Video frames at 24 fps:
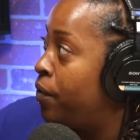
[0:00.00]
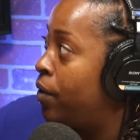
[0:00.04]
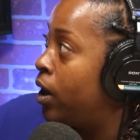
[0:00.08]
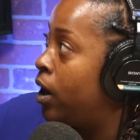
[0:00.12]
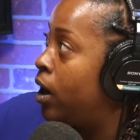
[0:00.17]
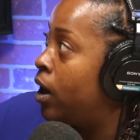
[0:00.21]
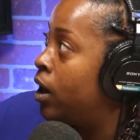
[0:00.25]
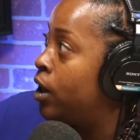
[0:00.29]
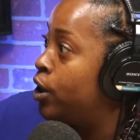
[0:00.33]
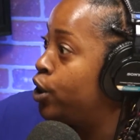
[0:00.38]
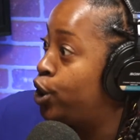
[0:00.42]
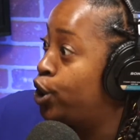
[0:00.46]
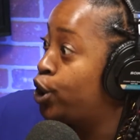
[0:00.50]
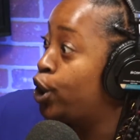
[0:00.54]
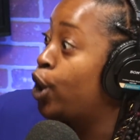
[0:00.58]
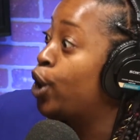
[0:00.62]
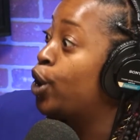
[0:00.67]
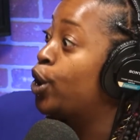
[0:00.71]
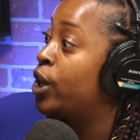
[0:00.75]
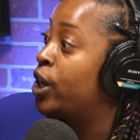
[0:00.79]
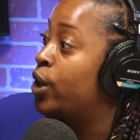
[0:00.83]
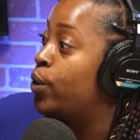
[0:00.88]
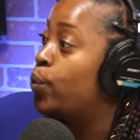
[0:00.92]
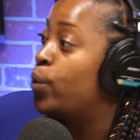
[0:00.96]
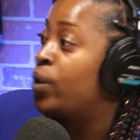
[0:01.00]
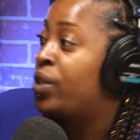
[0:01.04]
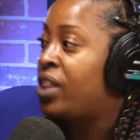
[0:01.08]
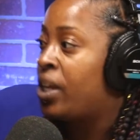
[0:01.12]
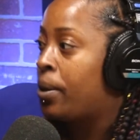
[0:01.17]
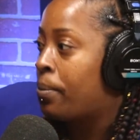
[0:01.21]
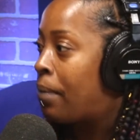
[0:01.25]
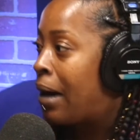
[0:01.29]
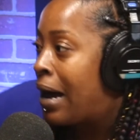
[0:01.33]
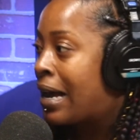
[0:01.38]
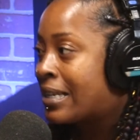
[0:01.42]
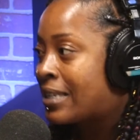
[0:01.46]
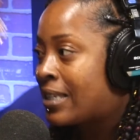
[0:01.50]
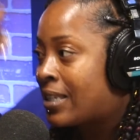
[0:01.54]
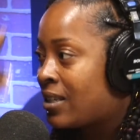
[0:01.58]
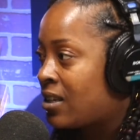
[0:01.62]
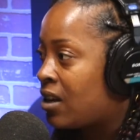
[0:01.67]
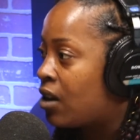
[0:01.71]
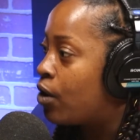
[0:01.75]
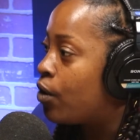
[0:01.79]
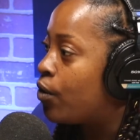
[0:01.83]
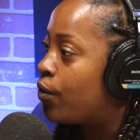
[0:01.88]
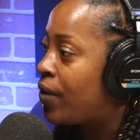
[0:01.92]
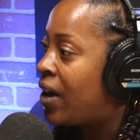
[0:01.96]
uh, journey within
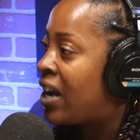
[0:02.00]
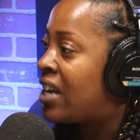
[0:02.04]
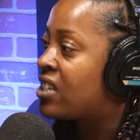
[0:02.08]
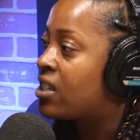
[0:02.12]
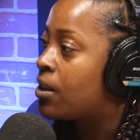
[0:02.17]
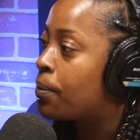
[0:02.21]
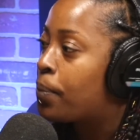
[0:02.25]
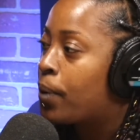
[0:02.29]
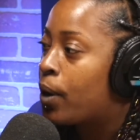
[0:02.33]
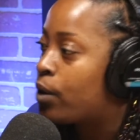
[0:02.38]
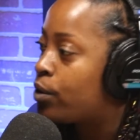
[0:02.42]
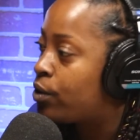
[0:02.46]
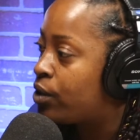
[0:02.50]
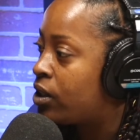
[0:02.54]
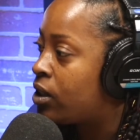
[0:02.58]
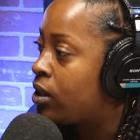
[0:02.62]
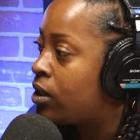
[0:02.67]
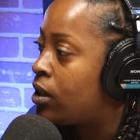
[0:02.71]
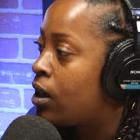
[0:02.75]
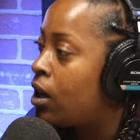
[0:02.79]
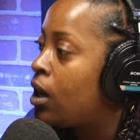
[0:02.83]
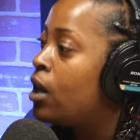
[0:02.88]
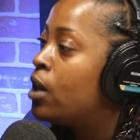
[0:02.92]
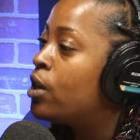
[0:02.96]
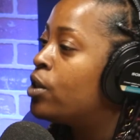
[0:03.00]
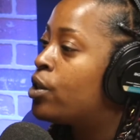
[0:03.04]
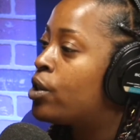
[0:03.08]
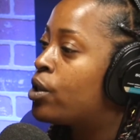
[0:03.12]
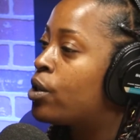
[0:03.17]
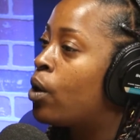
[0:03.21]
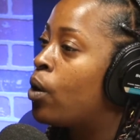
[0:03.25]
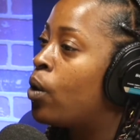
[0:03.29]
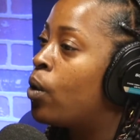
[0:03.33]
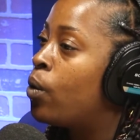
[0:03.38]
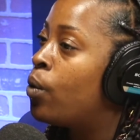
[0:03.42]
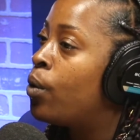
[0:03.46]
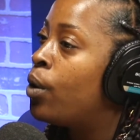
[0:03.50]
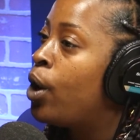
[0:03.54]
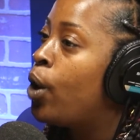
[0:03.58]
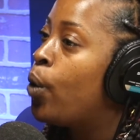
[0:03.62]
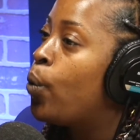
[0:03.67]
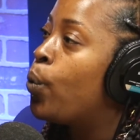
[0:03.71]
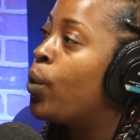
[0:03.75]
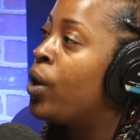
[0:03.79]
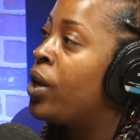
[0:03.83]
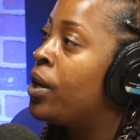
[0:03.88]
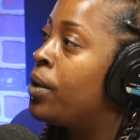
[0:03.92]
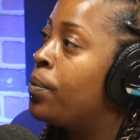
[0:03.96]
myself as a person. So
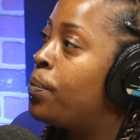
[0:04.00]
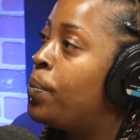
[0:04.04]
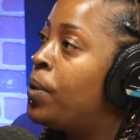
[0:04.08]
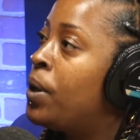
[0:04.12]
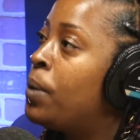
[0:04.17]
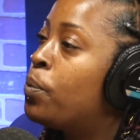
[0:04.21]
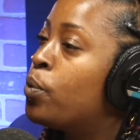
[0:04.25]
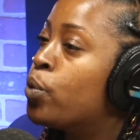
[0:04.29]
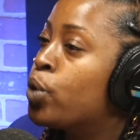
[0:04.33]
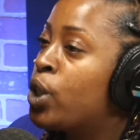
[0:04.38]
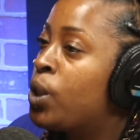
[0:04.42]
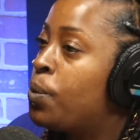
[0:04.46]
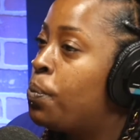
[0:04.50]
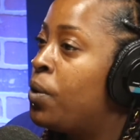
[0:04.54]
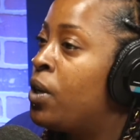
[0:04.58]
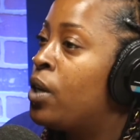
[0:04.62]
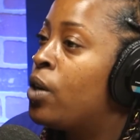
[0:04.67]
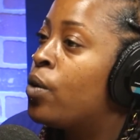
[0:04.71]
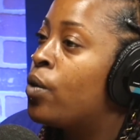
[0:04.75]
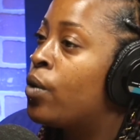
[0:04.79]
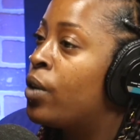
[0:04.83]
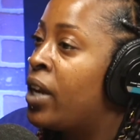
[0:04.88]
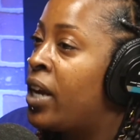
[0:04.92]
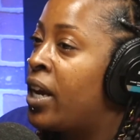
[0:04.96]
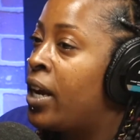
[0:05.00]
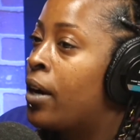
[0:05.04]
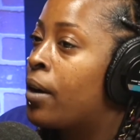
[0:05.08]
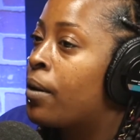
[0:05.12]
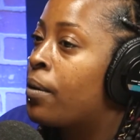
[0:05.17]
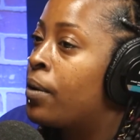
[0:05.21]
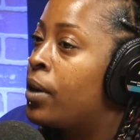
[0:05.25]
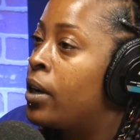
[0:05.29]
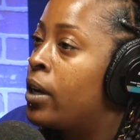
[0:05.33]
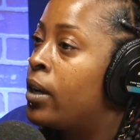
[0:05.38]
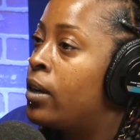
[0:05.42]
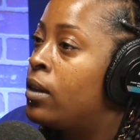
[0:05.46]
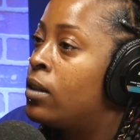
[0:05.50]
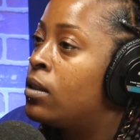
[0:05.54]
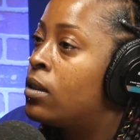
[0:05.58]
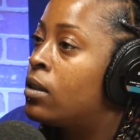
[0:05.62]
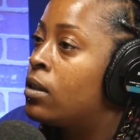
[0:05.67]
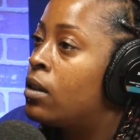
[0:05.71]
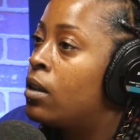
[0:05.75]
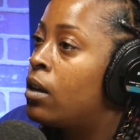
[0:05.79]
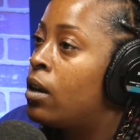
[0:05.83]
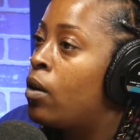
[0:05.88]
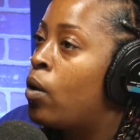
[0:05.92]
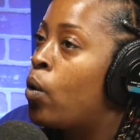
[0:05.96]
when people speak on
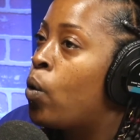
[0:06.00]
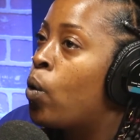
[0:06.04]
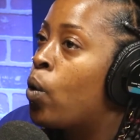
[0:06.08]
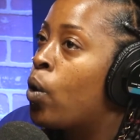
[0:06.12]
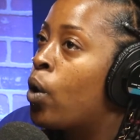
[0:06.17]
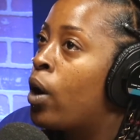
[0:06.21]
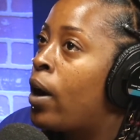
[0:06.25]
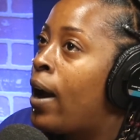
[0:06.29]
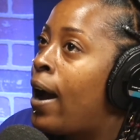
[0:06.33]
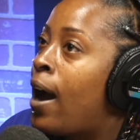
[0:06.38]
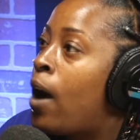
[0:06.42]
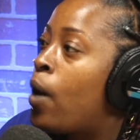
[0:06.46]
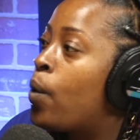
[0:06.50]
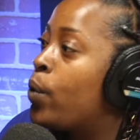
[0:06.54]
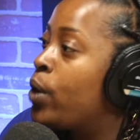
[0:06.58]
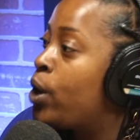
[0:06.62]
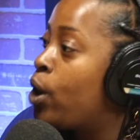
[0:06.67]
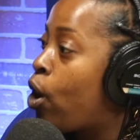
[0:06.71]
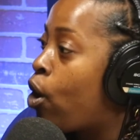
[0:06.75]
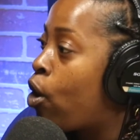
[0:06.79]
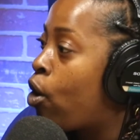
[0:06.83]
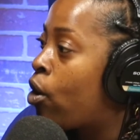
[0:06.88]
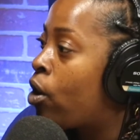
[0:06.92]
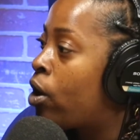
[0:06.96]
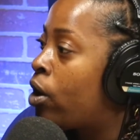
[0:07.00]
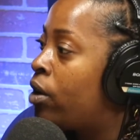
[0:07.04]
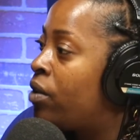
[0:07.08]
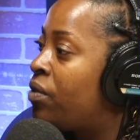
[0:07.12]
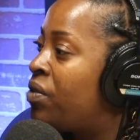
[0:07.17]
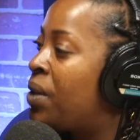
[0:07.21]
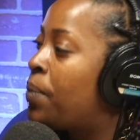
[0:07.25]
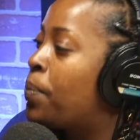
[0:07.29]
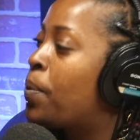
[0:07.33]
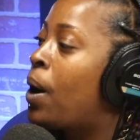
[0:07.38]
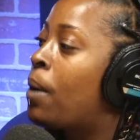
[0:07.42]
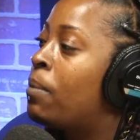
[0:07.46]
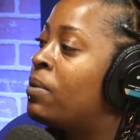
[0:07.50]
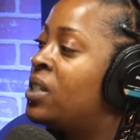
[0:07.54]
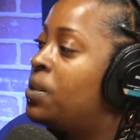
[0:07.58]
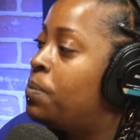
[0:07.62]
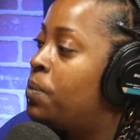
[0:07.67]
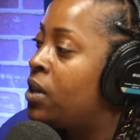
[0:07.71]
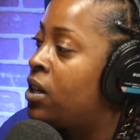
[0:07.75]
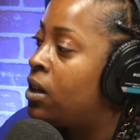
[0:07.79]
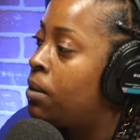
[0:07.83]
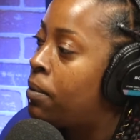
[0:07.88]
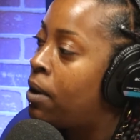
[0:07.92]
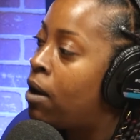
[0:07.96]
Aries or how we are, they probably
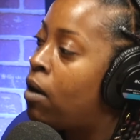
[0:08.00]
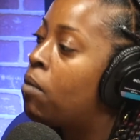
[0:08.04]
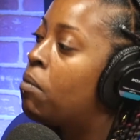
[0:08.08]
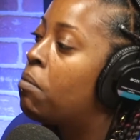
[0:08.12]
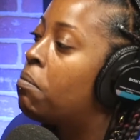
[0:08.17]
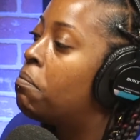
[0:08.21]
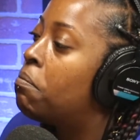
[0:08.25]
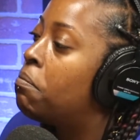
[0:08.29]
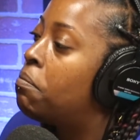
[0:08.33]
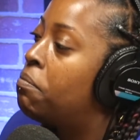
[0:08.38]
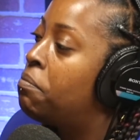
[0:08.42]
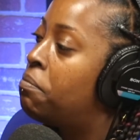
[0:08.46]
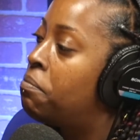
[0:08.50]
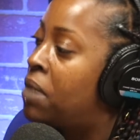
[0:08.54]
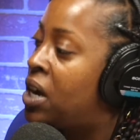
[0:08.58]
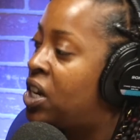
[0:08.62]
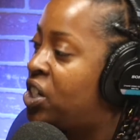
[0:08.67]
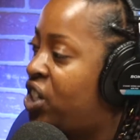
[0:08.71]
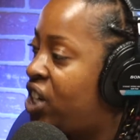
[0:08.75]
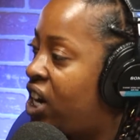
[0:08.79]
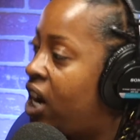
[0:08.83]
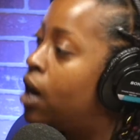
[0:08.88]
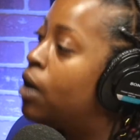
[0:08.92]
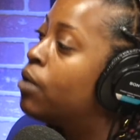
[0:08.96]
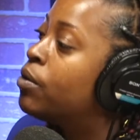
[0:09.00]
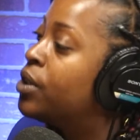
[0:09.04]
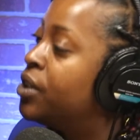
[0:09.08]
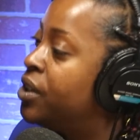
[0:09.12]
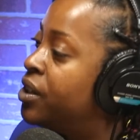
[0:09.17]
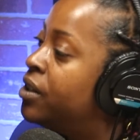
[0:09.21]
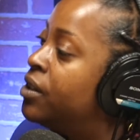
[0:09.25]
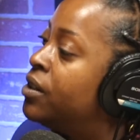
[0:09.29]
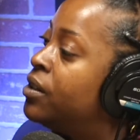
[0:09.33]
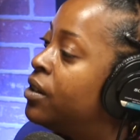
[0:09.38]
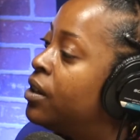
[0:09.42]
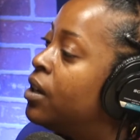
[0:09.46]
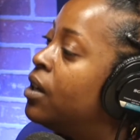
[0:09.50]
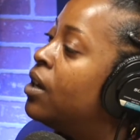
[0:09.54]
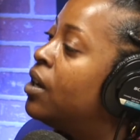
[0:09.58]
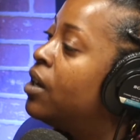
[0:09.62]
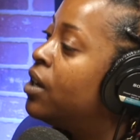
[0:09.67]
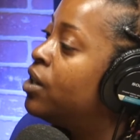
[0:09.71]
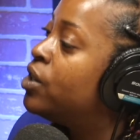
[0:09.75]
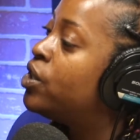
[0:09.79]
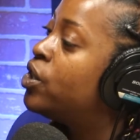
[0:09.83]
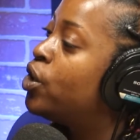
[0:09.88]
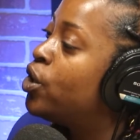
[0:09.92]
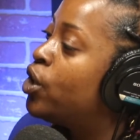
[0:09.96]
speaking about my childhood.
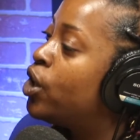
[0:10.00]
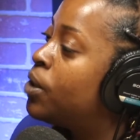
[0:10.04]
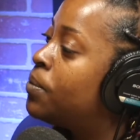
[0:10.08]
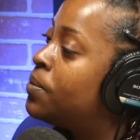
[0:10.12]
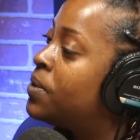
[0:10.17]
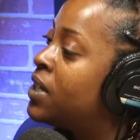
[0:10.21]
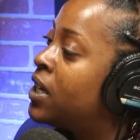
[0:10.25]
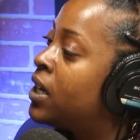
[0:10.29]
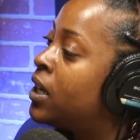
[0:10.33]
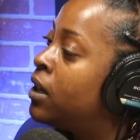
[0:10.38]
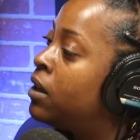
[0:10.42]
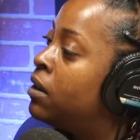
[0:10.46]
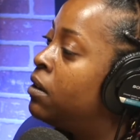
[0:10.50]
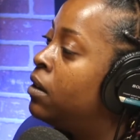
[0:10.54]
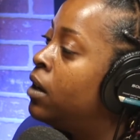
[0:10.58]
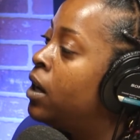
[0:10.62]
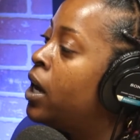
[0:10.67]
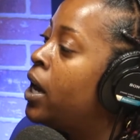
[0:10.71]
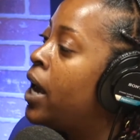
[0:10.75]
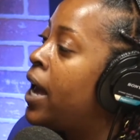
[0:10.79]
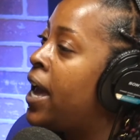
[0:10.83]
You see what I'm saying?